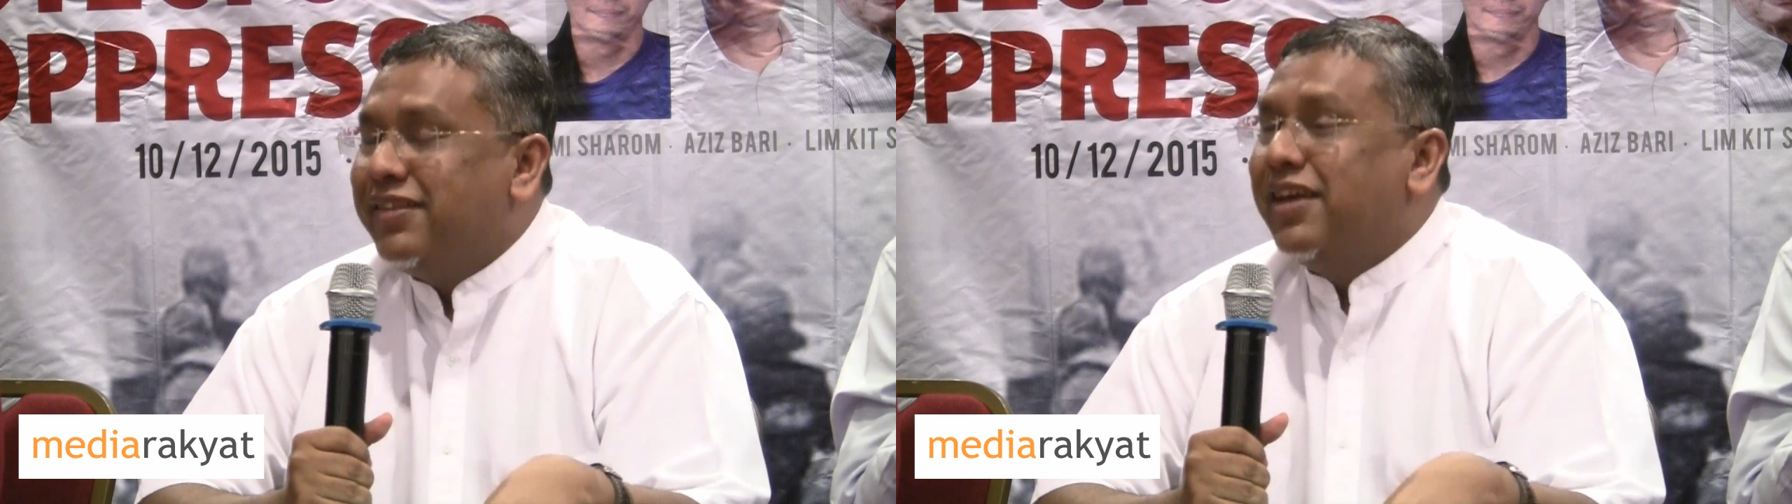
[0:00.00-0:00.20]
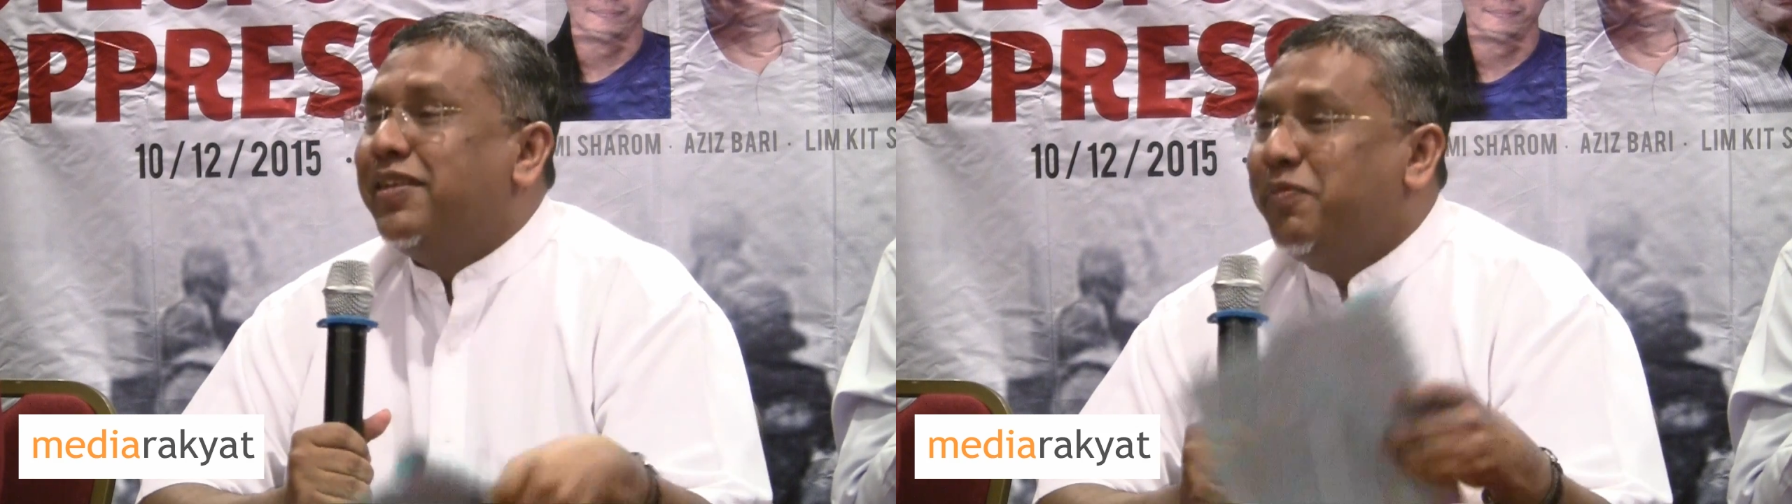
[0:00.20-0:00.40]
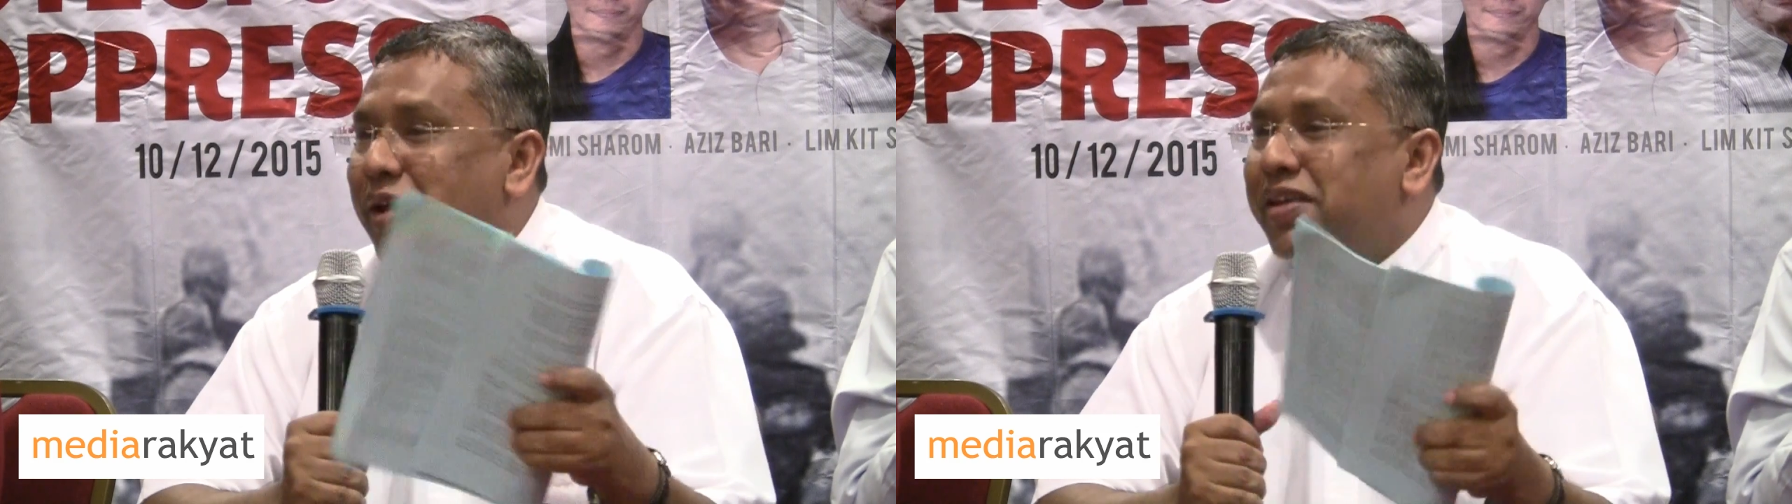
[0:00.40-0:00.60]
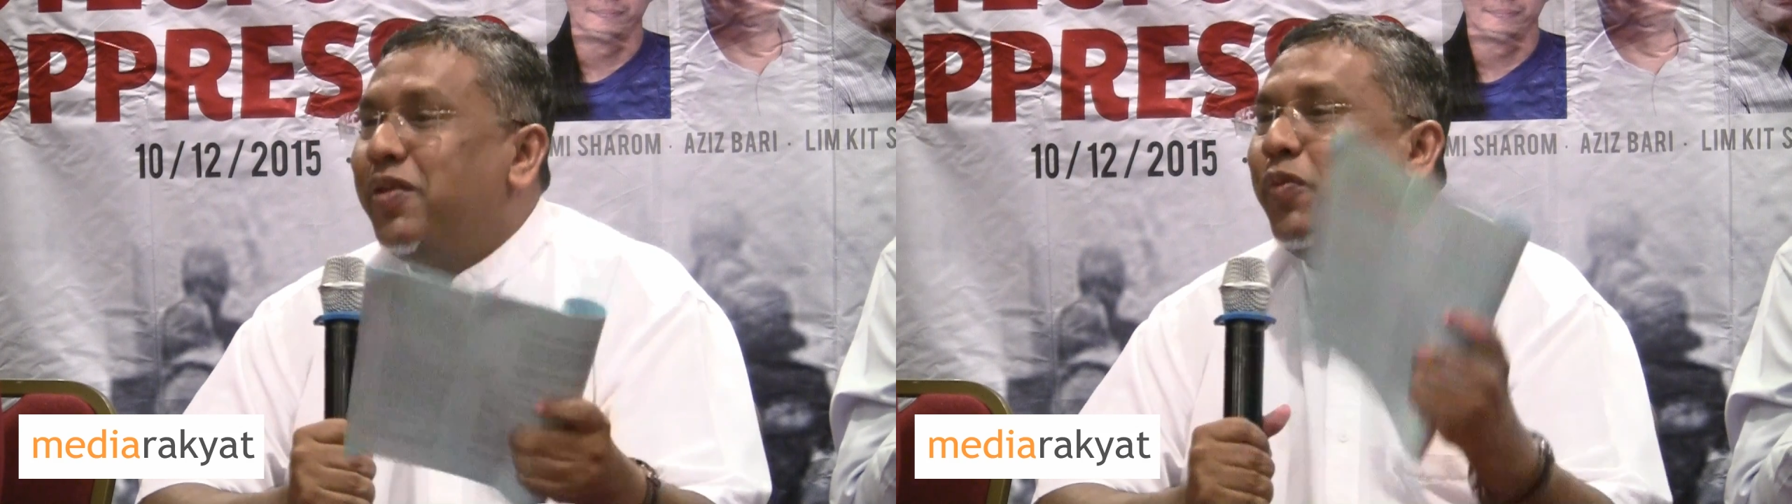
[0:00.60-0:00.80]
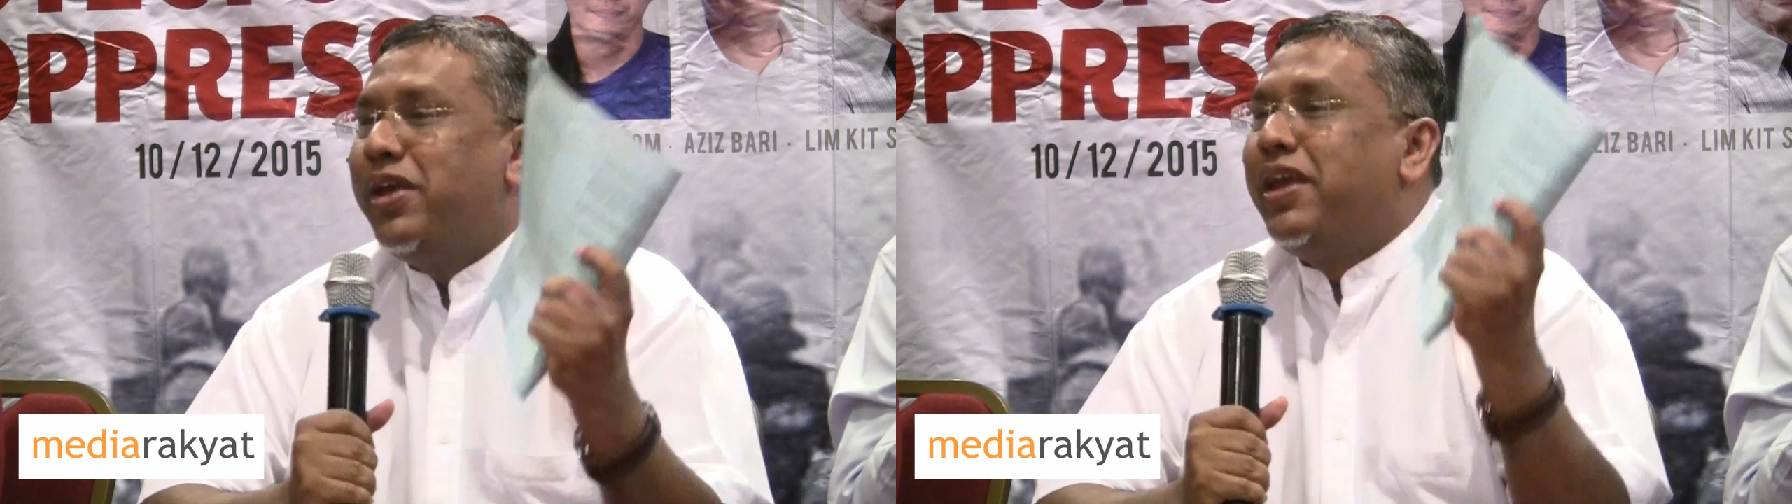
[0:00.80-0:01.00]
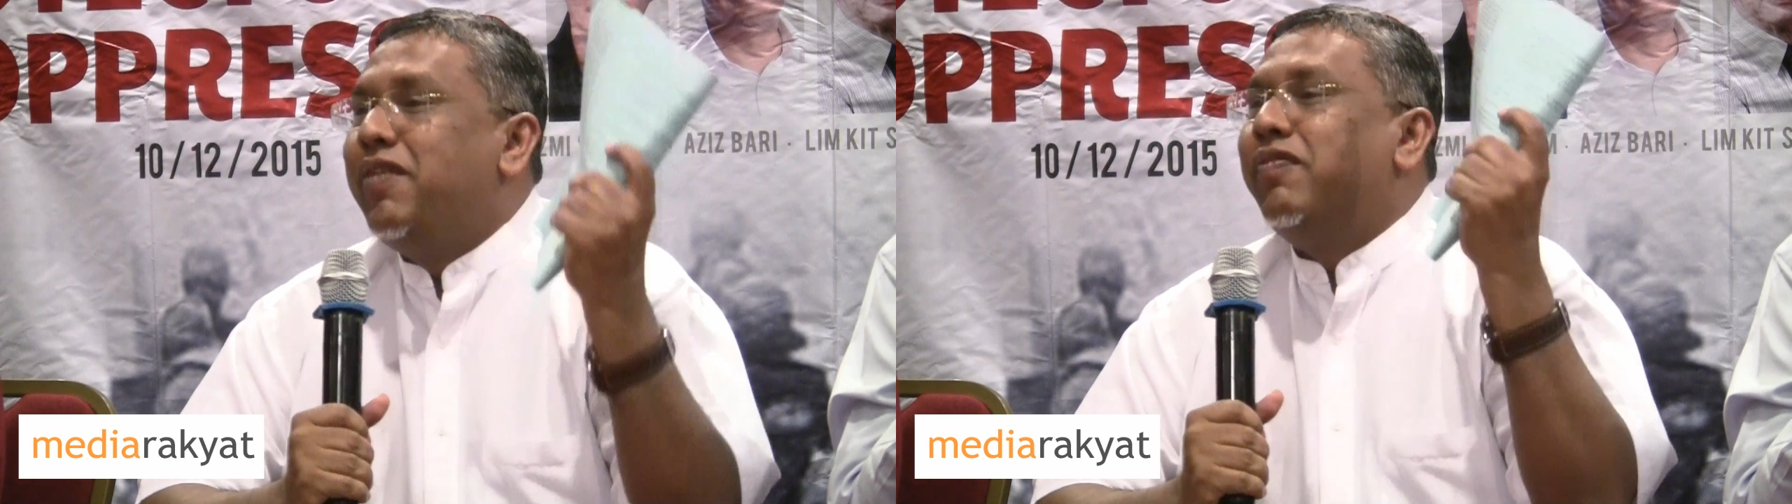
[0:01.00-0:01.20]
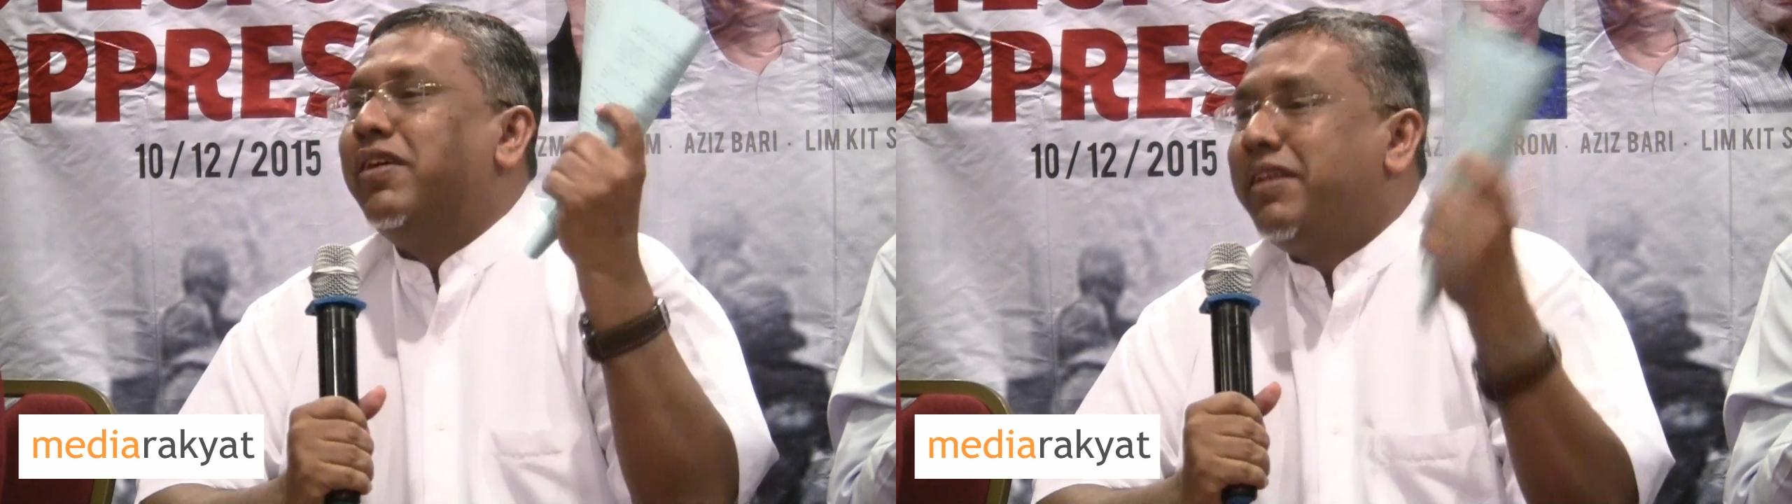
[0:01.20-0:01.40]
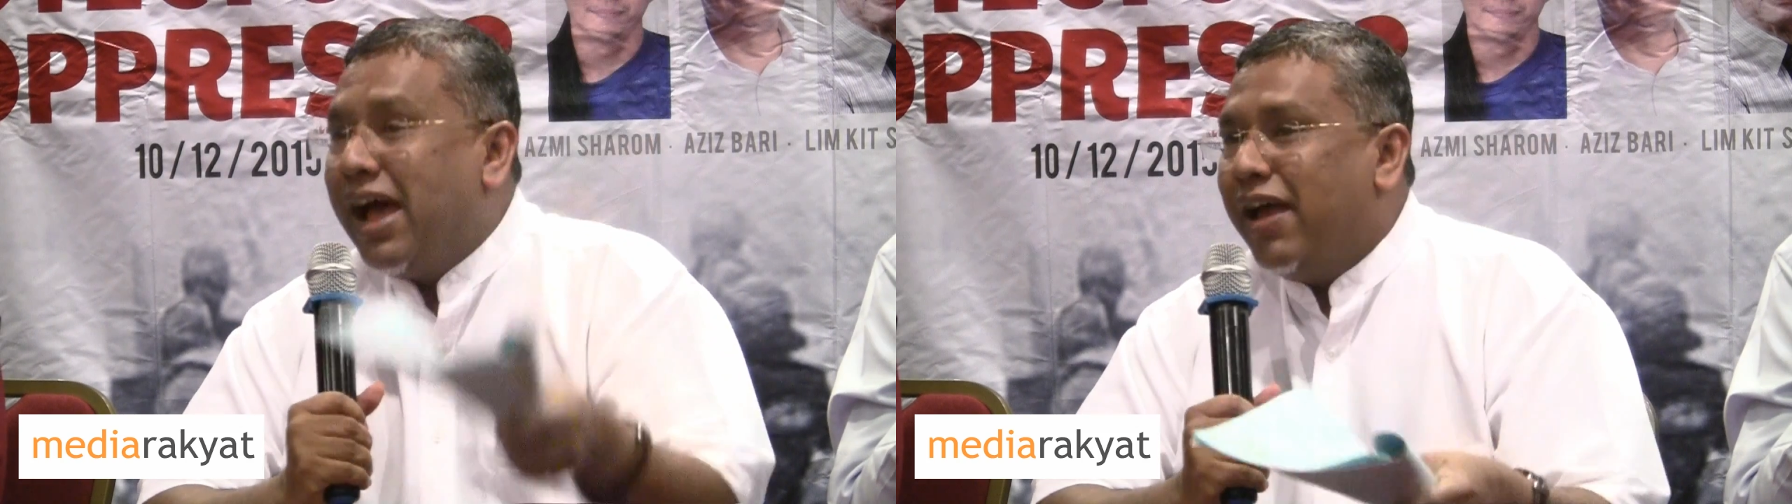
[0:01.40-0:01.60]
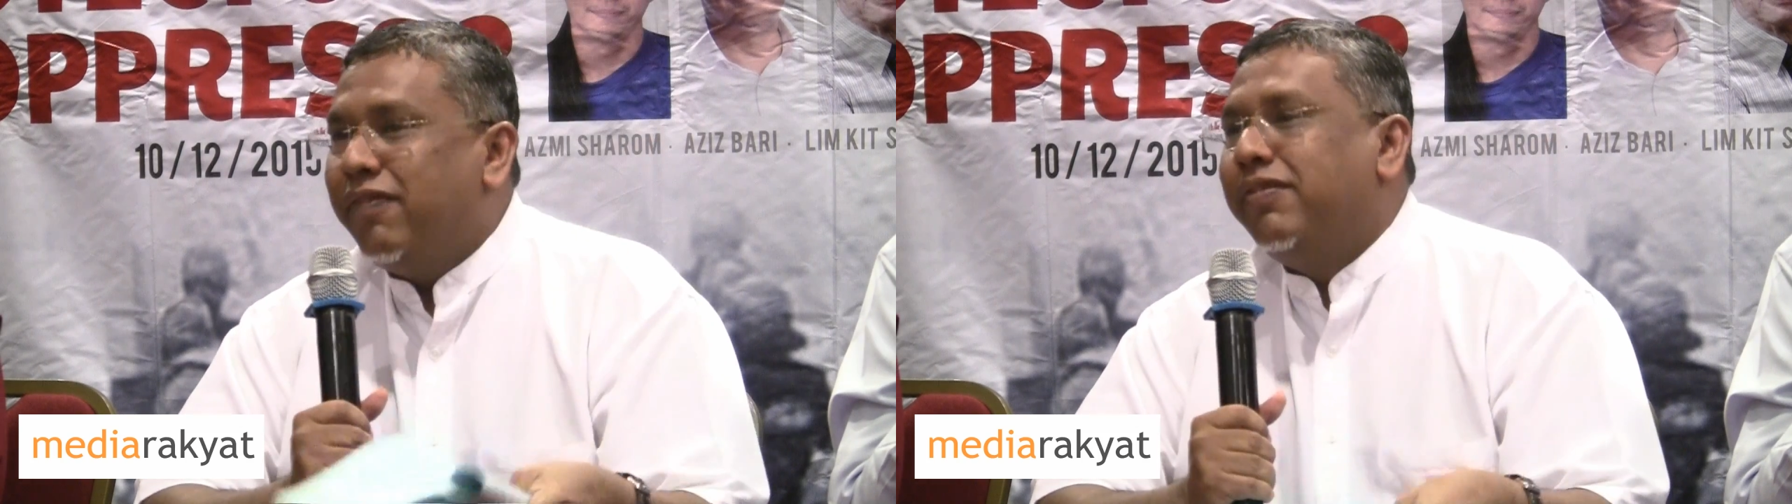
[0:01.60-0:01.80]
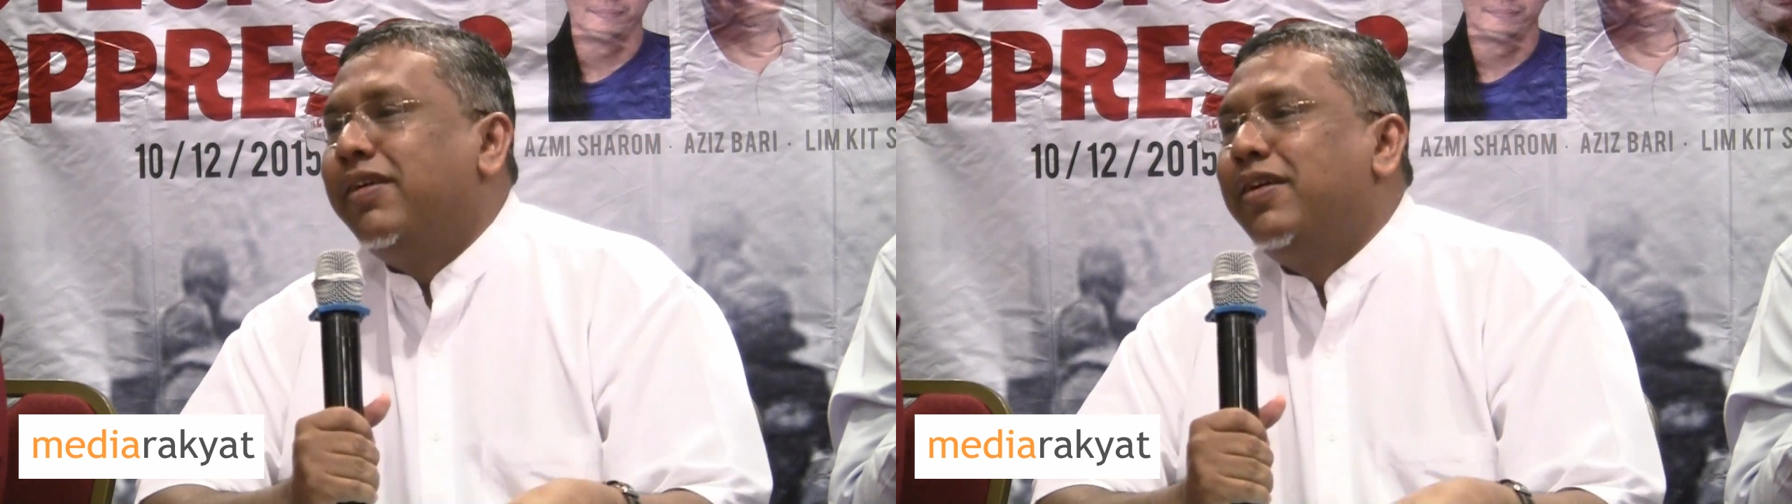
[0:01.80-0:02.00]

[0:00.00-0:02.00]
Just imagine we give a knife